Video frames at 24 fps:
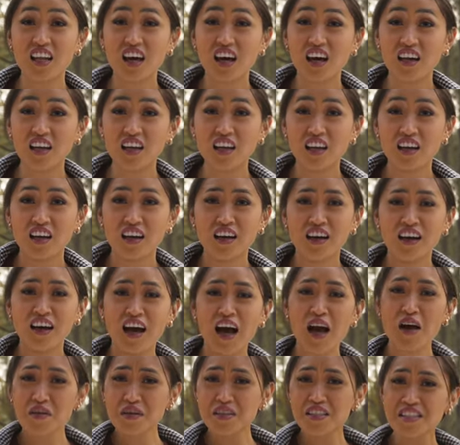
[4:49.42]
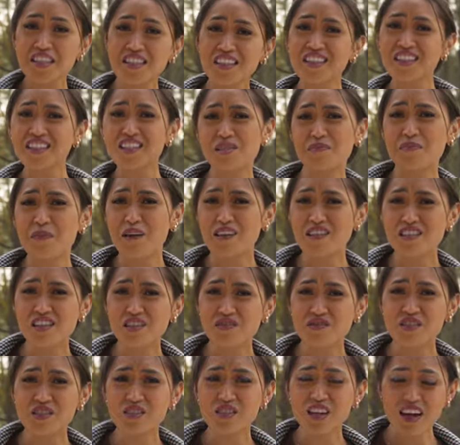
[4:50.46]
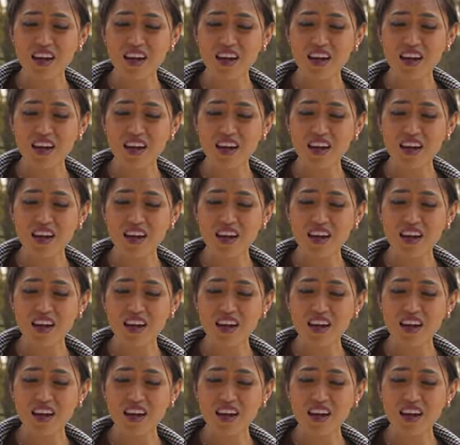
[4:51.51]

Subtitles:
I was still expensive to